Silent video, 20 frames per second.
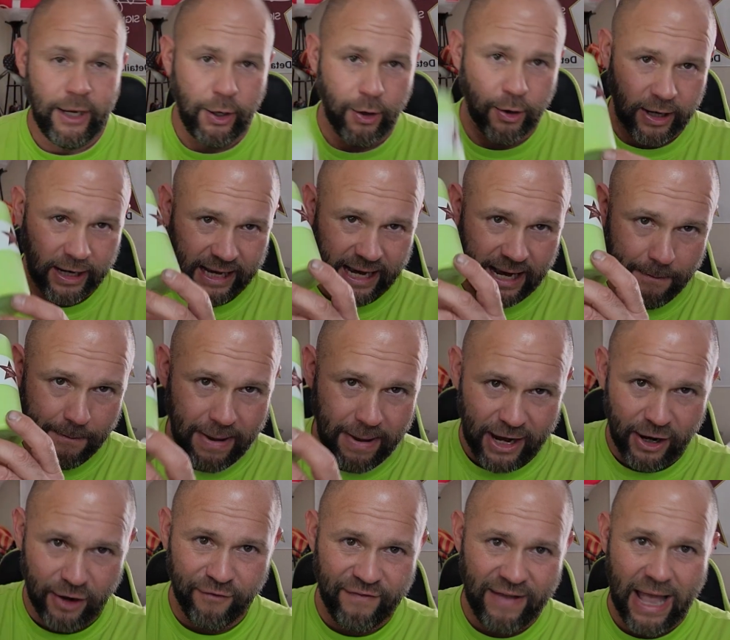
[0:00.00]
You're going to get
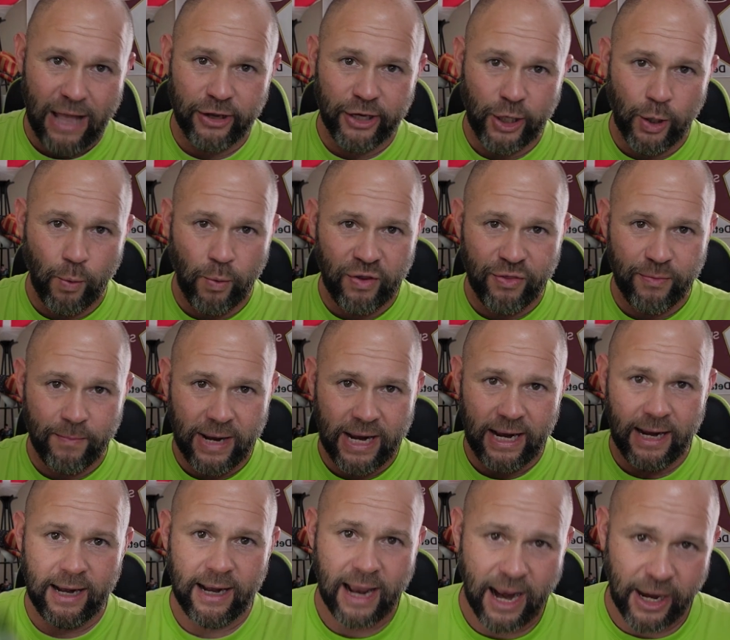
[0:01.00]
better value with
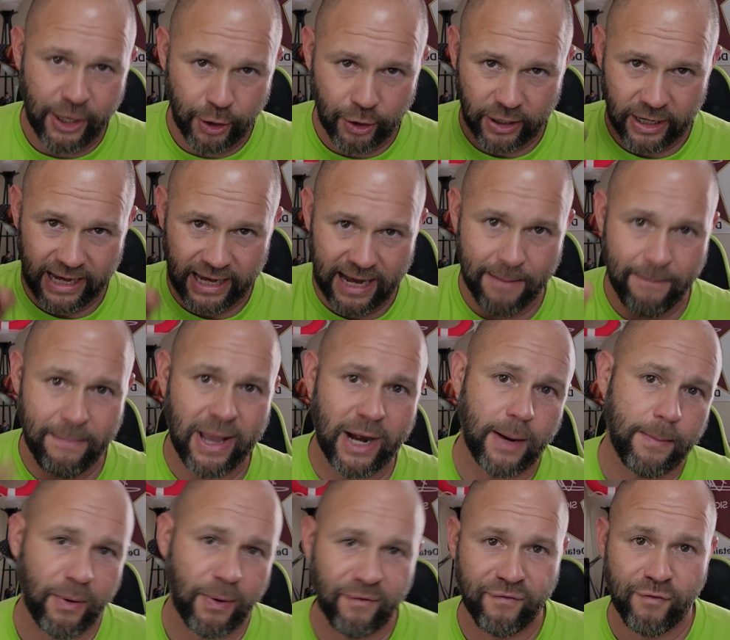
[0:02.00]
me, and you're going to get
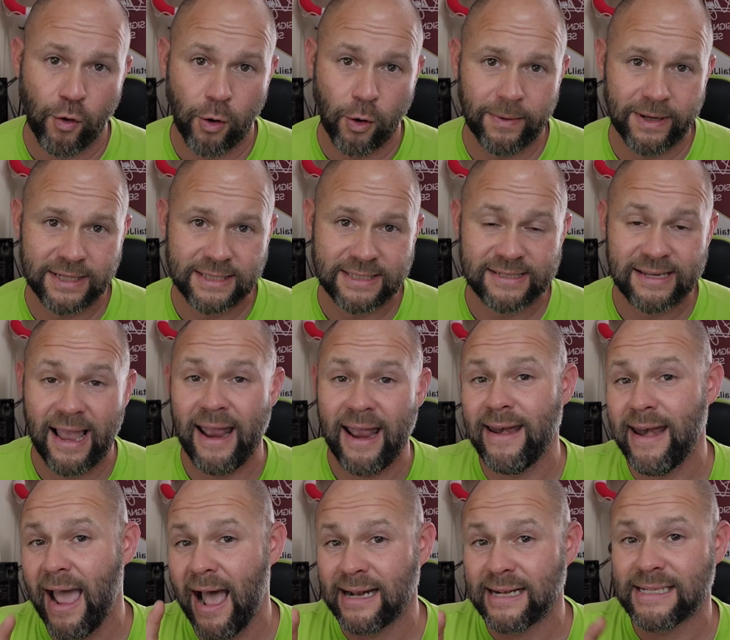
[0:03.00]
better performance.
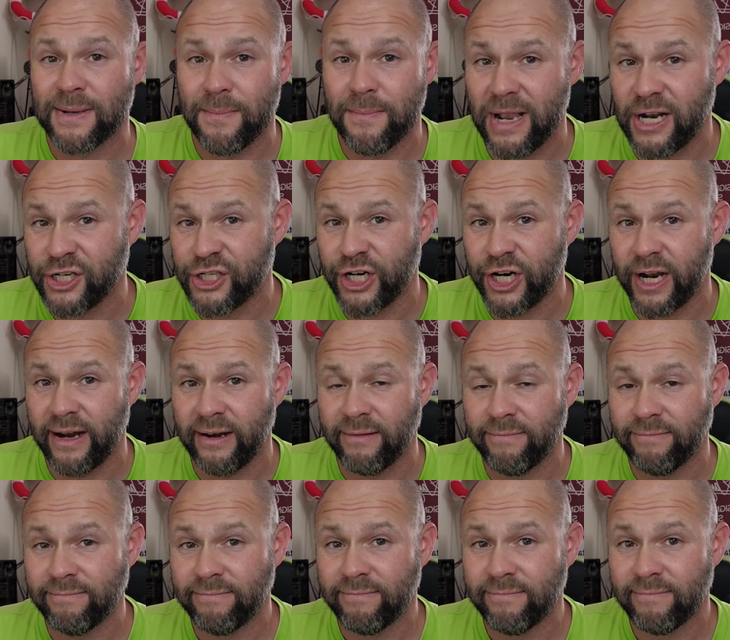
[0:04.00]
And not to
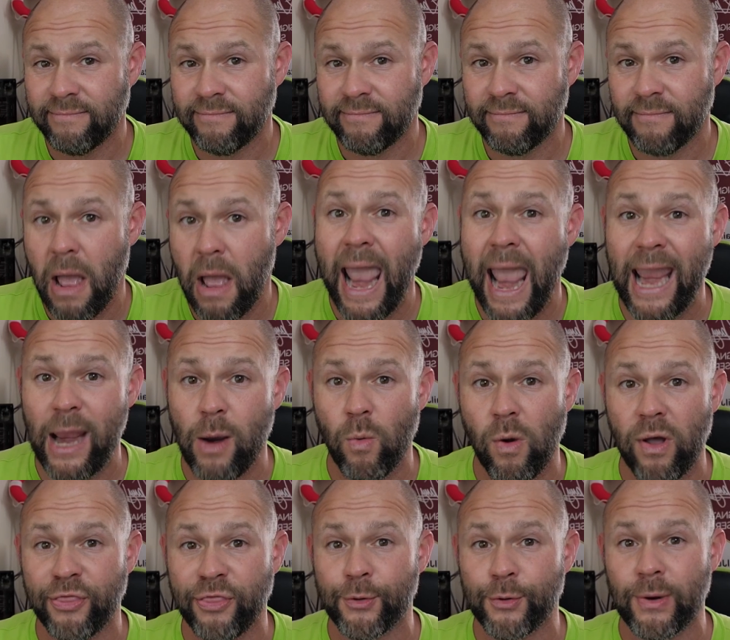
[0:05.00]
mention,
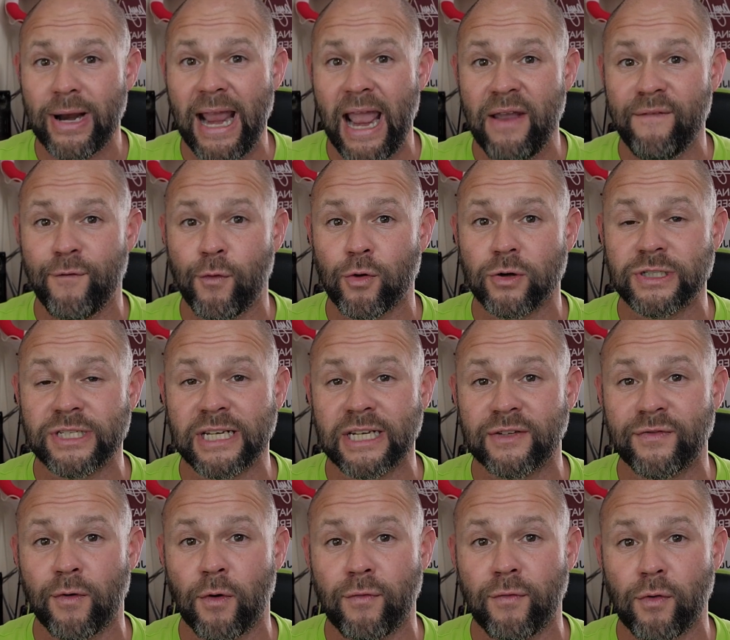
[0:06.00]

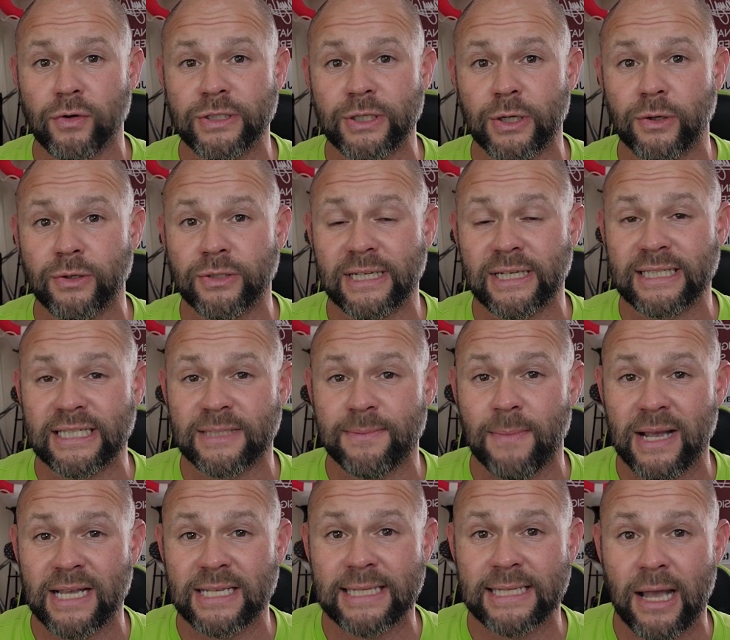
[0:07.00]
813-846-4406 is
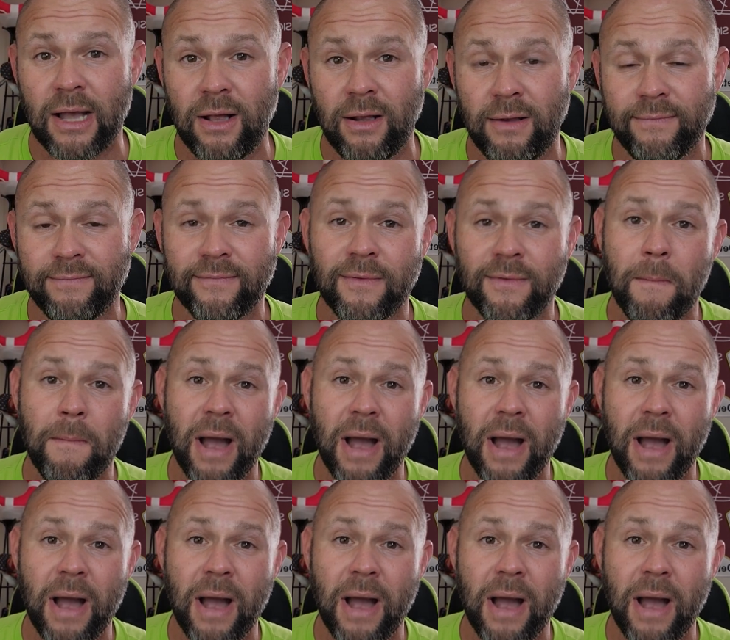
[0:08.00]
my cell.